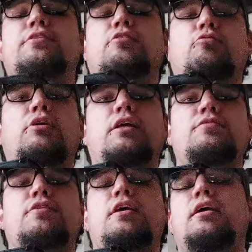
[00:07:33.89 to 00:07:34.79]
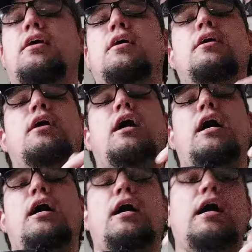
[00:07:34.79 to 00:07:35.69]
can really see.
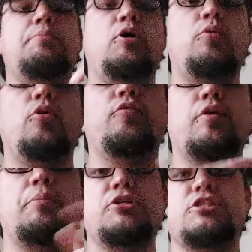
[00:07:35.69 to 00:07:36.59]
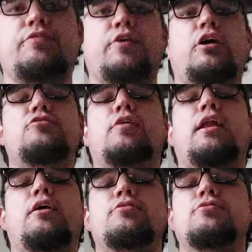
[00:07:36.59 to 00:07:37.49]
I'm going over a bunch of different guns
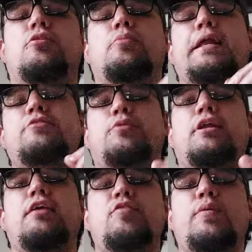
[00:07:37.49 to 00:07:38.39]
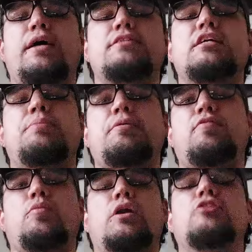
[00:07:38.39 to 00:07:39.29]
right now, but I just want to give you a heads up
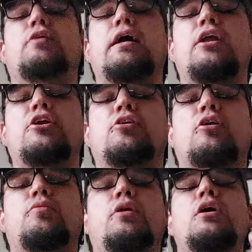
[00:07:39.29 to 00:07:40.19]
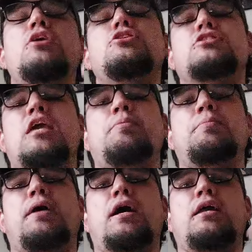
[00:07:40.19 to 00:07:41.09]
if you want to try it on your own. Just keep
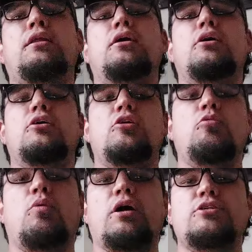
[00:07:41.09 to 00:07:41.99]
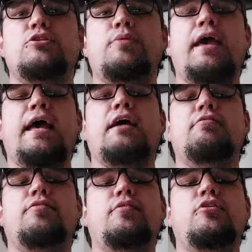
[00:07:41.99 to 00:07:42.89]
in mind, you want to
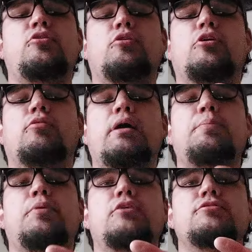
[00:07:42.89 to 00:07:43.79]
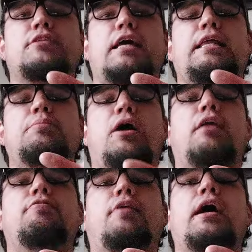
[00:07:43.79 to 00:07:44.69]
have your grip slightly
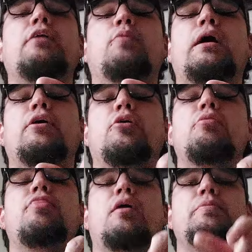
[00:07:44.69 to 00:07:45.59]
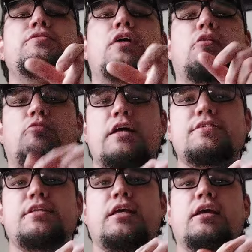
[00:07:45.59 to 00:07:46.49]
modified where your thumb is not
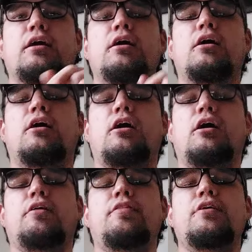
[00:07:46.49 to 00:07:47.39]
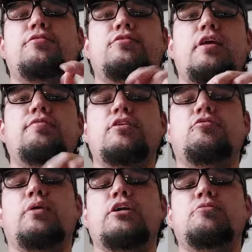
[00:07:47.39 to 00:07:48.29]
resting on this safety
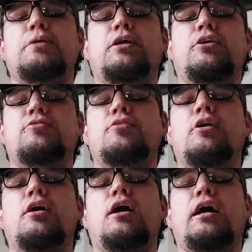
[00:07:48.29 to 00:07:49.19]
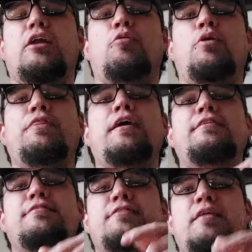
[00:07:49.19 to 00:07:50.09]
switch, because I don't want
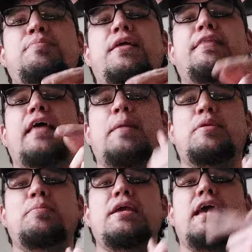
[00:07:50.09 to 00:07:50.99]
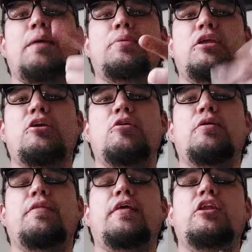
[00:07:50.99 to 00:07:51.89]
that the same thing that happened to me happen to
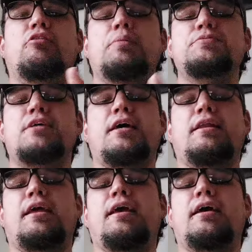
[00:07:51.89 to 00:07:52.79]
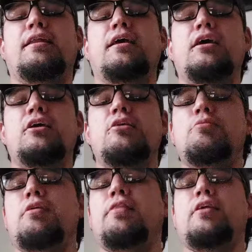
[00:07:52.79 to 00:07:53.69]
you, and then you're upset and you
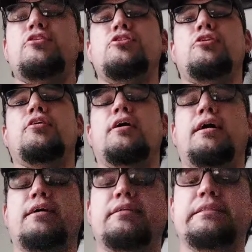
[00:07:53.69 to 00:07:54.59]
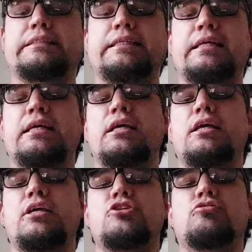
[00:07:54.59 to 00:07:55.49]
think that you're
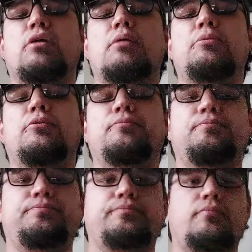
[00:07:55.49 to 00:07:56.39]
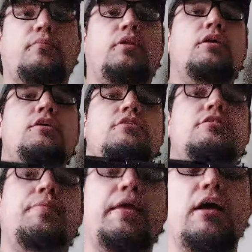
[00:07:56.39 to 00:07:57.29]
in trouble.
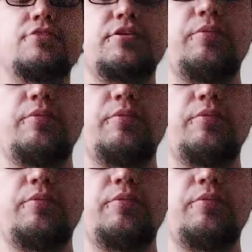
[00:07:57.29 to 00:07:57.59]
Something else I